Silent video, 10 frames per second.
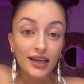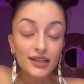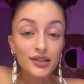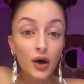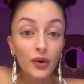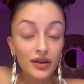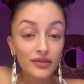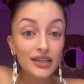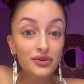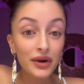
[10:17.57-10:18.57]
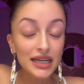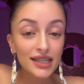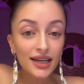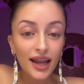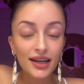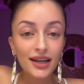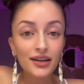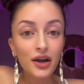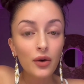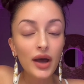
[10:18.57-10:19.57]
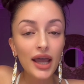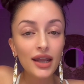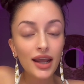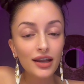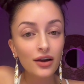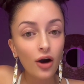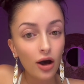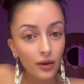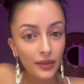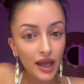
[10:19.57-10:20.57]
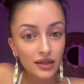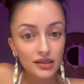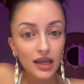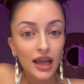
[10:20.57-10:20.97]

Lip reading: So if this resonated, go ahead and comment